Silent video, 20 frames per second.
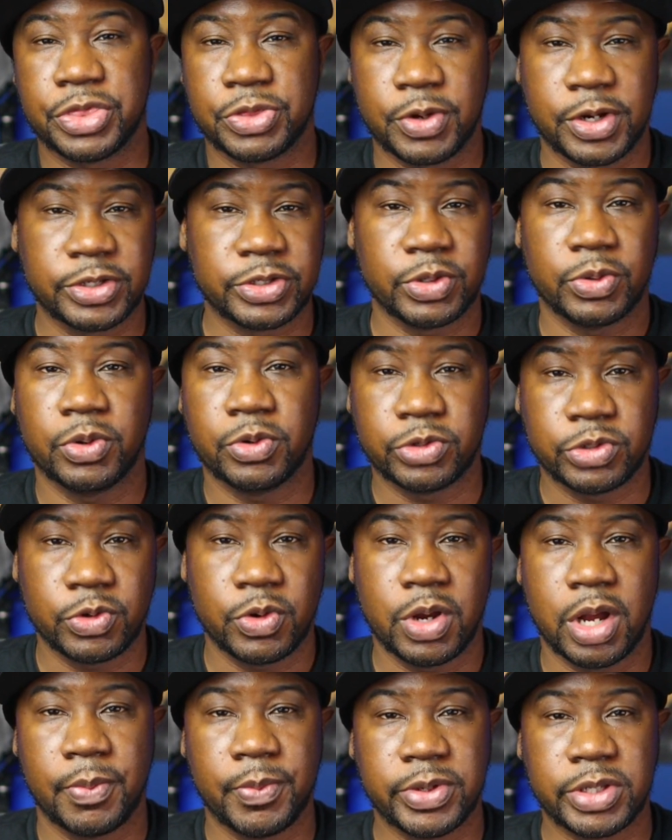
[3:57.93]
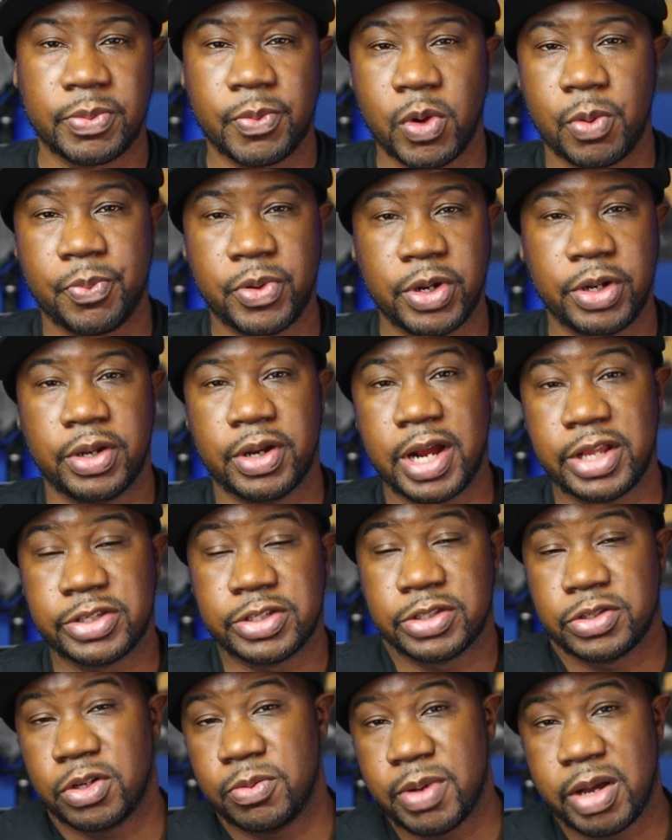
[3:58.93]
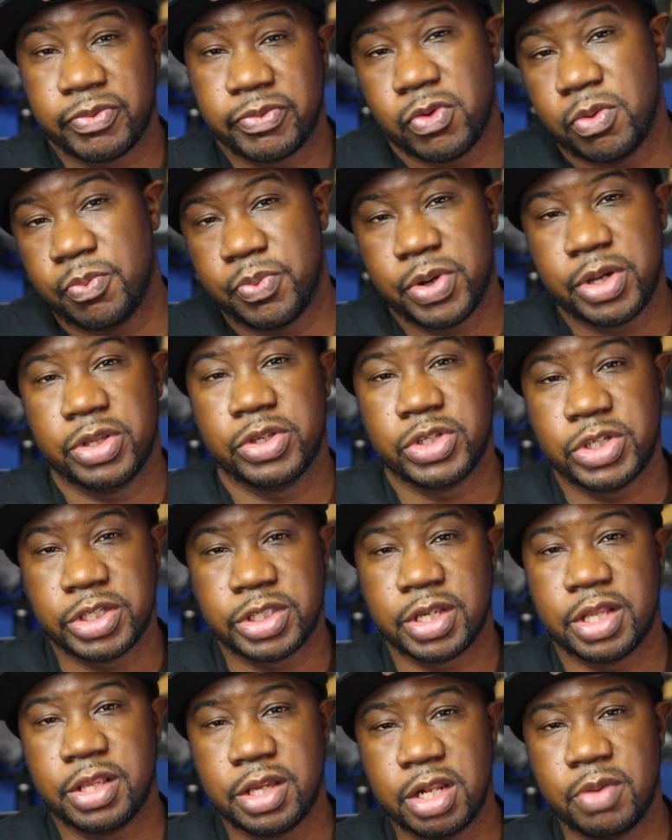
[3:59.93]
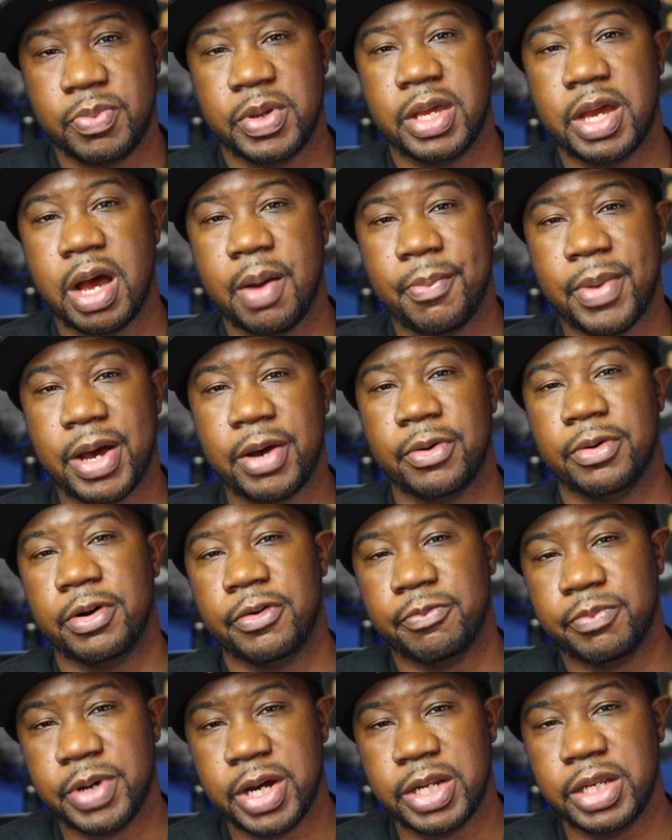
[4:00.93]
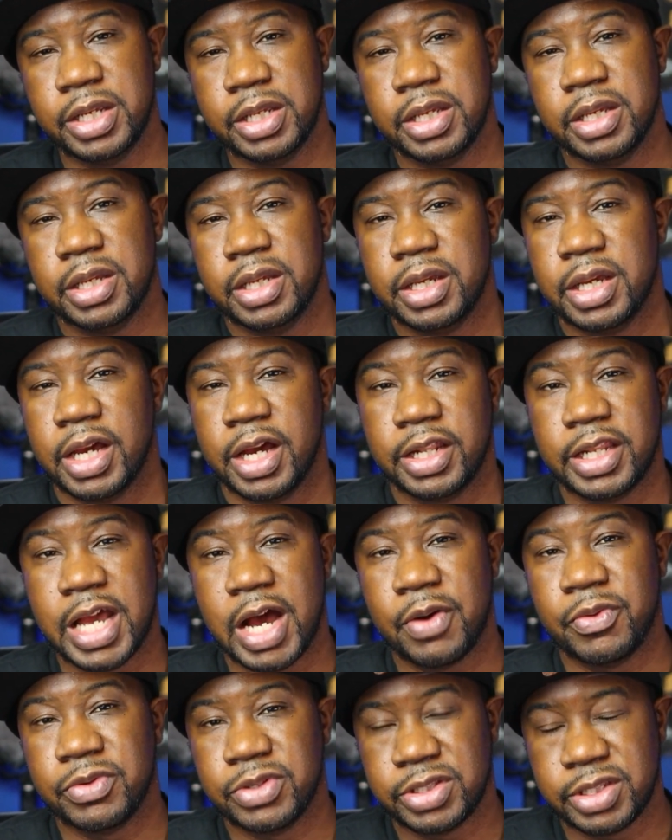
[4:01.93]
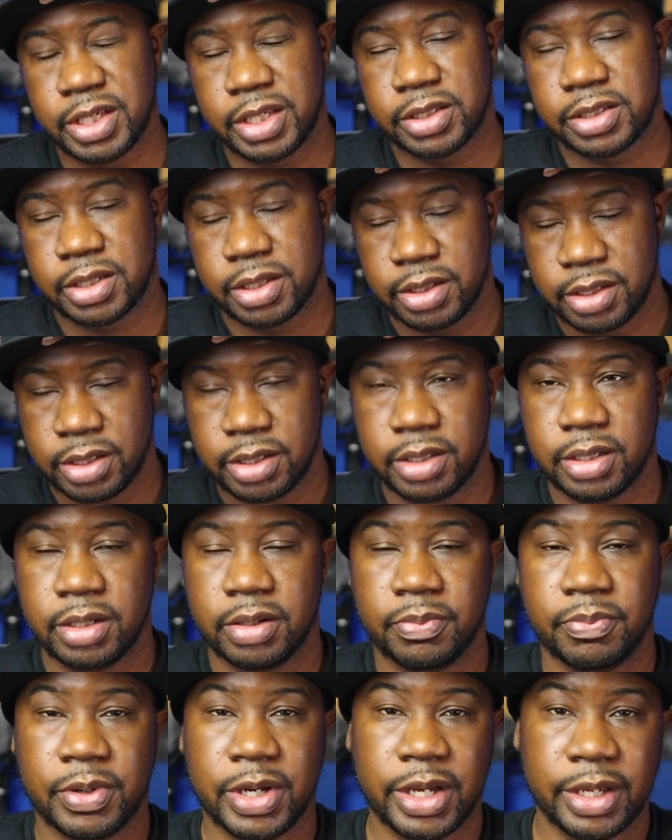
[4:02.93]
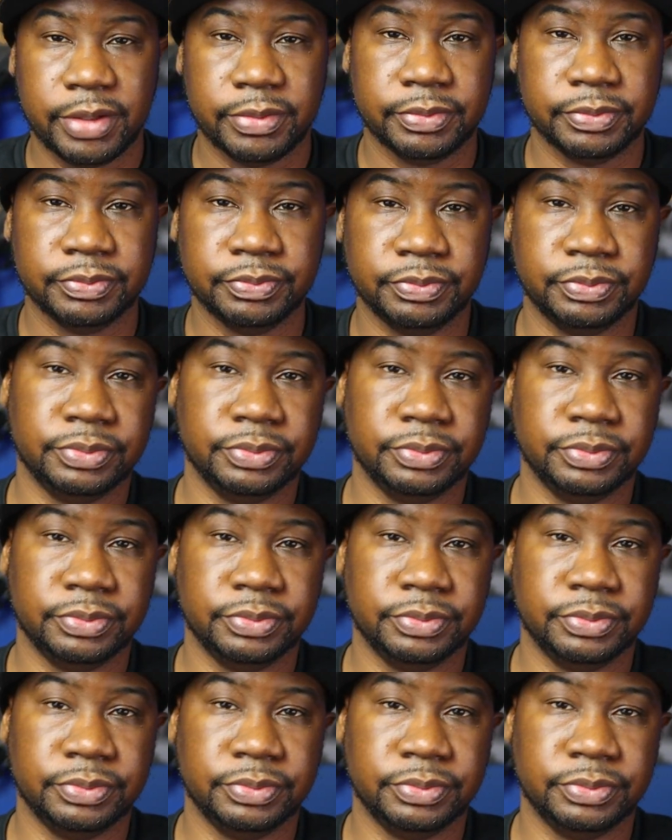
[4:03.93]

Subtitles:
threshold or so how much I'm going to put in there. I just told them going to put just a little bit amount of money, and that was it. But